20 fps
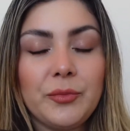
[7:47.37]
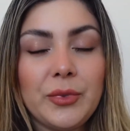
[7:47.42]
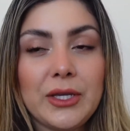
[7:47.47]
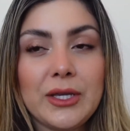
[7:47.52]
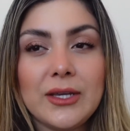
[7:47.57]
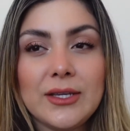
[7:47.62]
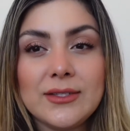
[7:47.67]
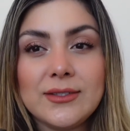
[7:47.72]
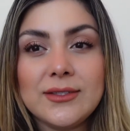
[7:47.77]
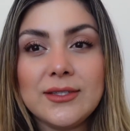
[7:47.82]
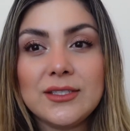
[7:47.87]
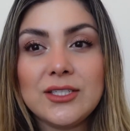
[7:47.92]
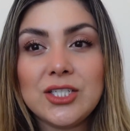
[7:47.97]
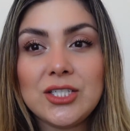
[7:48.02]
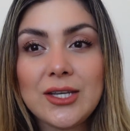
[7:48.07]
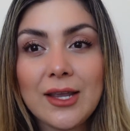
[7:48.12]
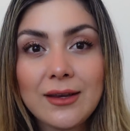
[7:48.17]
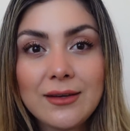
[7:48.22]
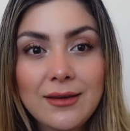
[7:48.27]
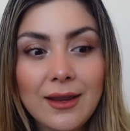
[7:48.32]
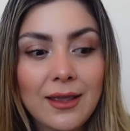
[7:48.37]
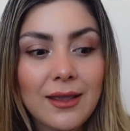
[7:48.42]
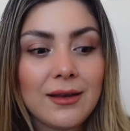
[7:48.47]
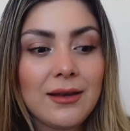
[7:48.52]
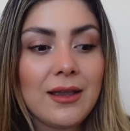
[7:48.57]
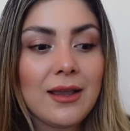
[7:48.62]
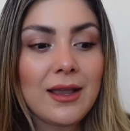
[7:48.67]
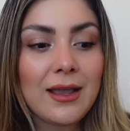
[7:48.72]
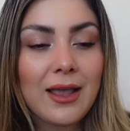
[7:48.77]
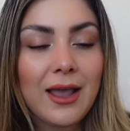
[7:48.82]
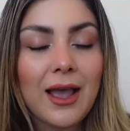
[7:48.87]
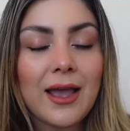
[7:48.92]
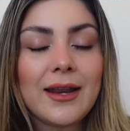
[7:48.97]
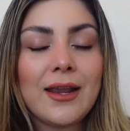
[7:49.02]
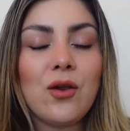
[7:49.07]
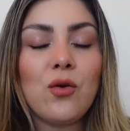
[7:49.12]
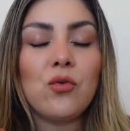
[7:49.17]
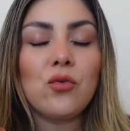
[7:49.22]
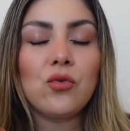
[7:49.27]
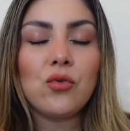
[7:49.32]
because Chanel got
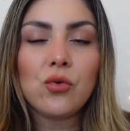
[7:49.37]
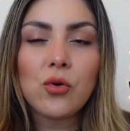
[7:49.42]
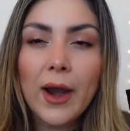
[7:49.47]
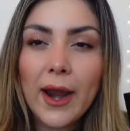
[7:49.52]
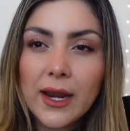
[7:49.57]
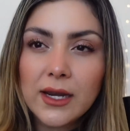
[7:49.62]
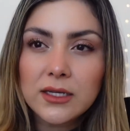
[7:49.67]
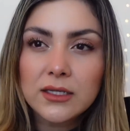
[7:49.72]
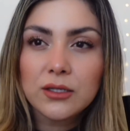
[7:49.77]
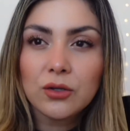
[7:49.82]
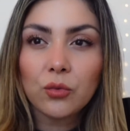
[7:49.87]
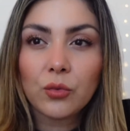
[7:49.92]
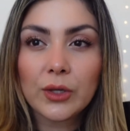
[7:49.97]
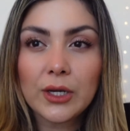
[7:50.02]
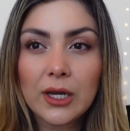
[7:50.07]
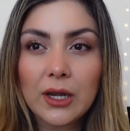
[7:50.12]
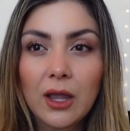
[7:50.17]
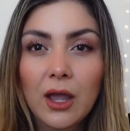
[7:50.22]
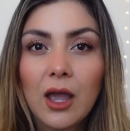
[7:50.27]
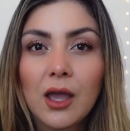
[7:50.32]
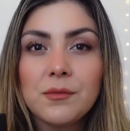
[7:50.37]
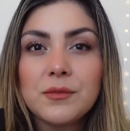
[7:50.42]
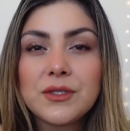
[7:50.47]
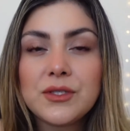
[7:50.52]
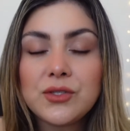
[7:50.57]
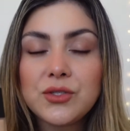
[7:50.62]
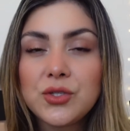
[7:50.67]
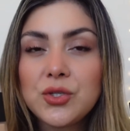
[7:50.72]
it right when it comes